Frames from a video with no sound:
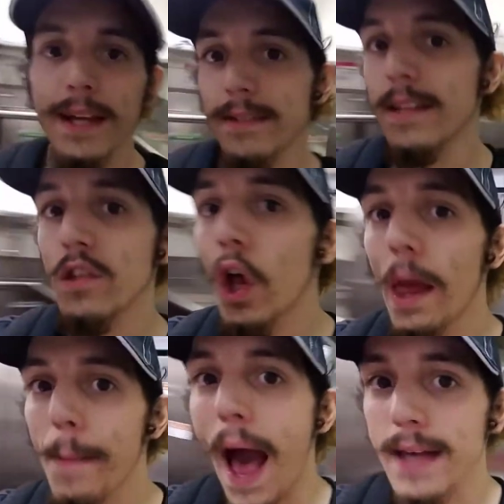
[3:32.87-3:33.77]
That's
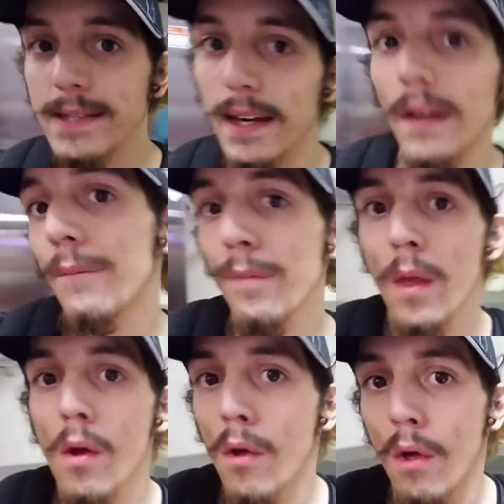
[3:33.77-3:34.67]
all I'm asking.
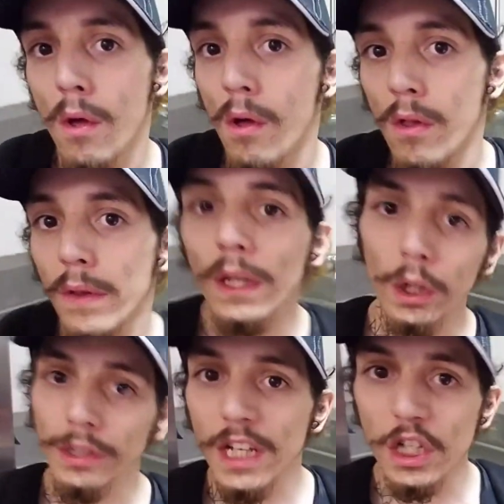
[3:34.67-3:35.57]

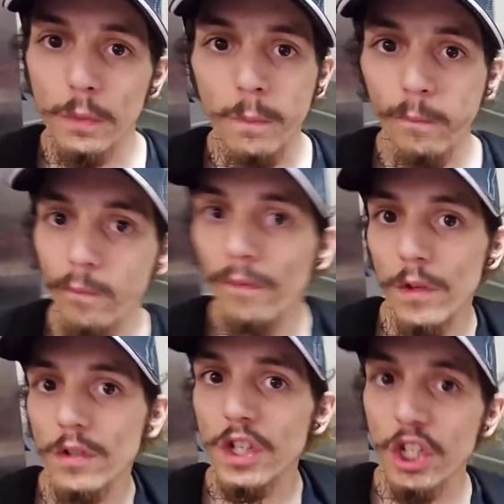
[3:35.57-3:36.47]
Little
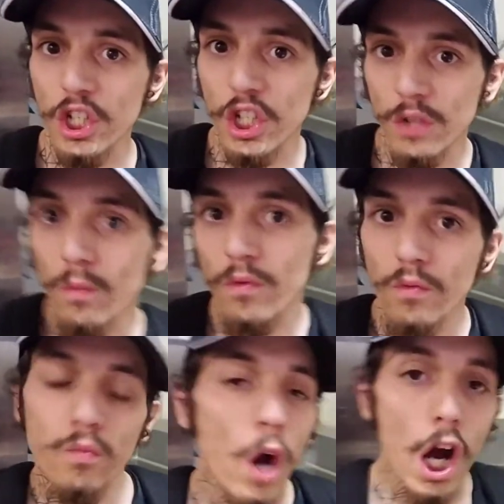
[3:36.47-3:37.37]

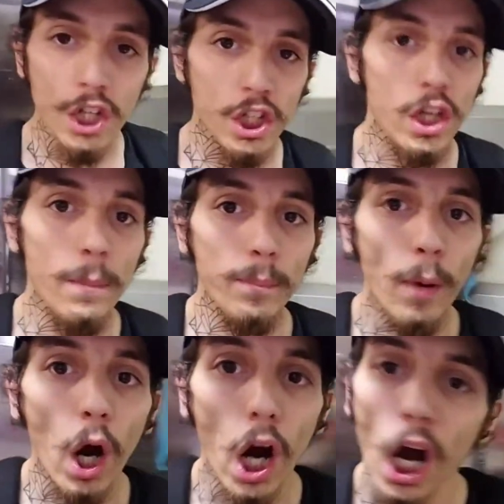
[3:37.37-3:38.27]
dishwasher
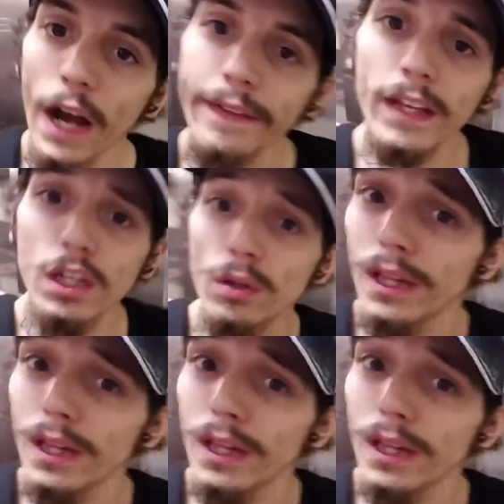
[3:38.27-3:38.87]
part, and then you